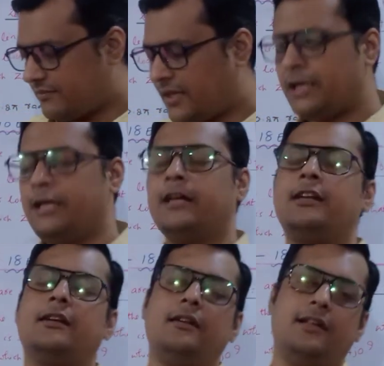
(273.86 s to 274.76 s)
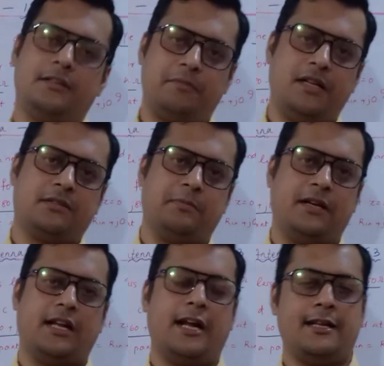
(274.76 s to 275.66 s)
electrical displacement,
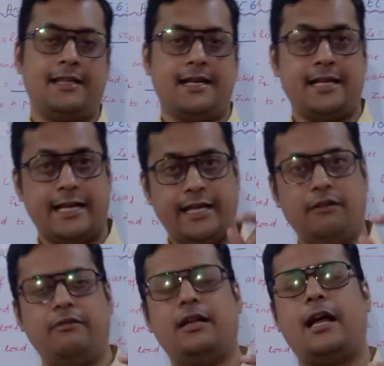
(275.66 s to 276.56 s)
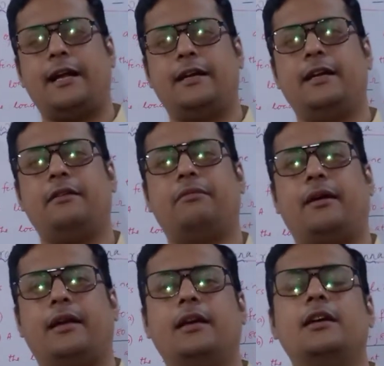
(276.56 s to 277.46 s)
and that L will
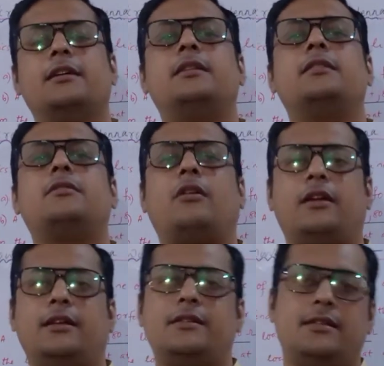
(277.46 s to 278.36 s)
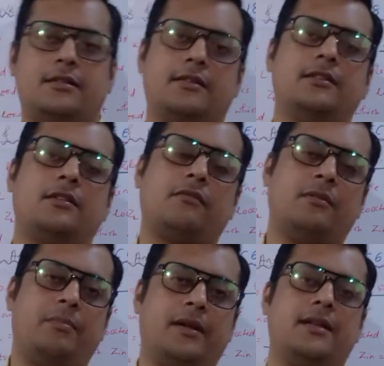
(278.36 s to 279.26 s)
identify the shortest distance of the
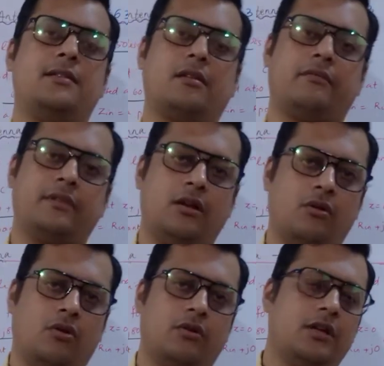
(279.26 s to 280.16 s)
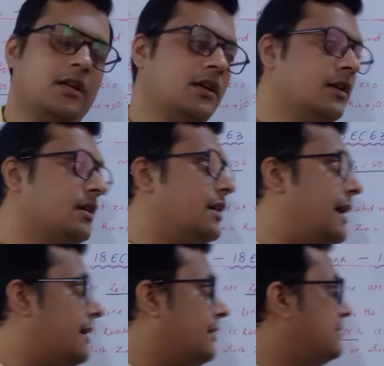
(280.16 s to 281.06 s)
presence of the load
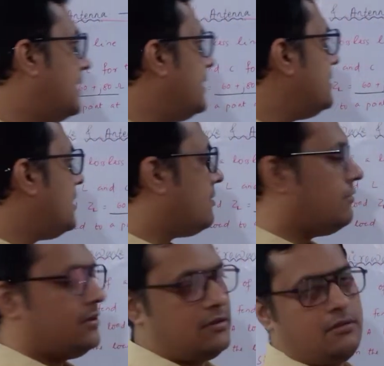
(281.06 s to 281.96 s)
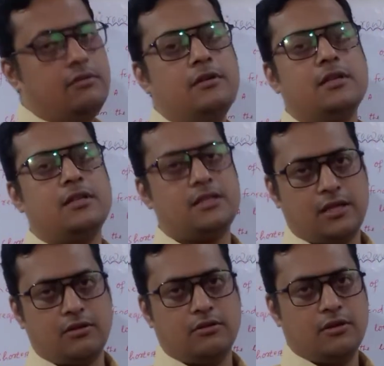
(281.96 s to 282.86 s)
at Z is equals to
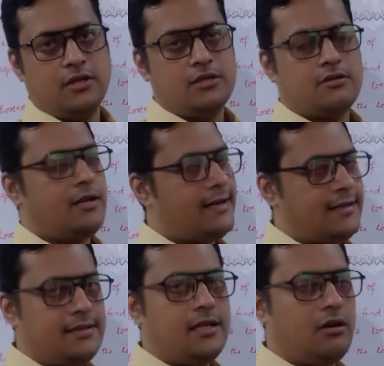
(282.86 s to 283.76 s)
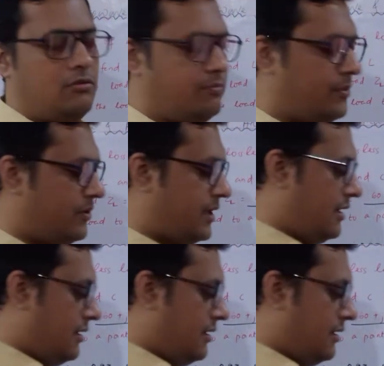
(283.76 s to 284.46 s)
0. So let's see how to proceed.